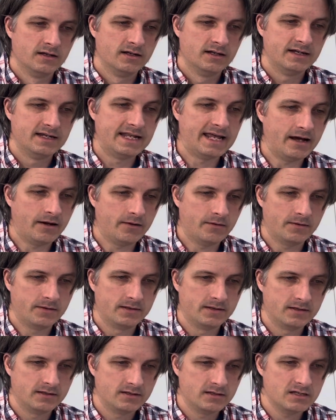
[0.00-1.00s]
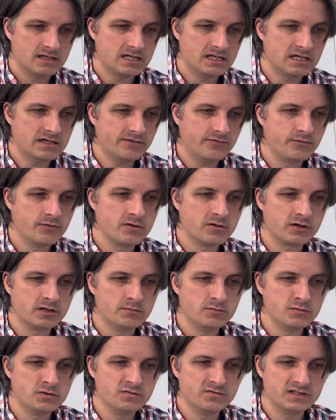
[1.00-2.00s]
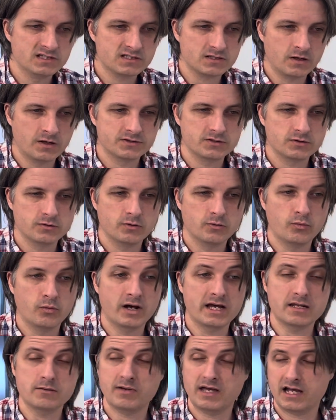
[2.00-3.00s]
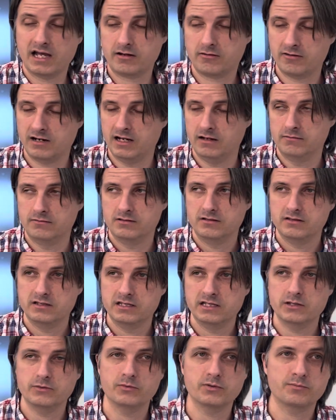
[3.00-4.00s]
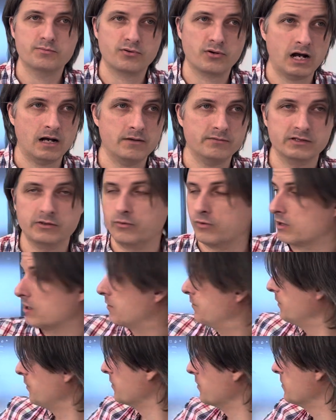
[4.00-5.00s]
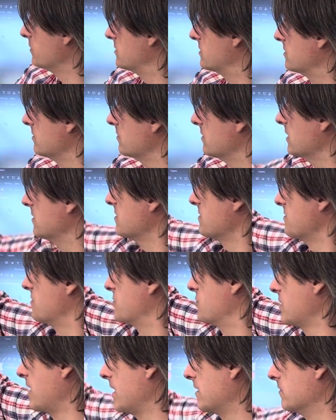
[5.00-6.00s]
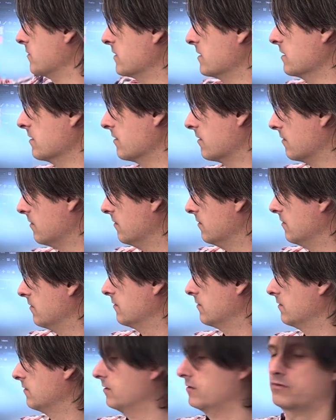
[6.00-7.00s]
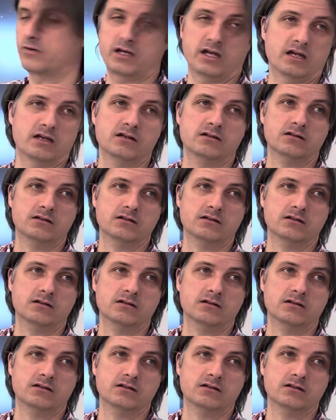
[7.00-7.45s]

Now, if we were gonna move this onto a white background, it would probably work, but we would still get this shadow here, okay?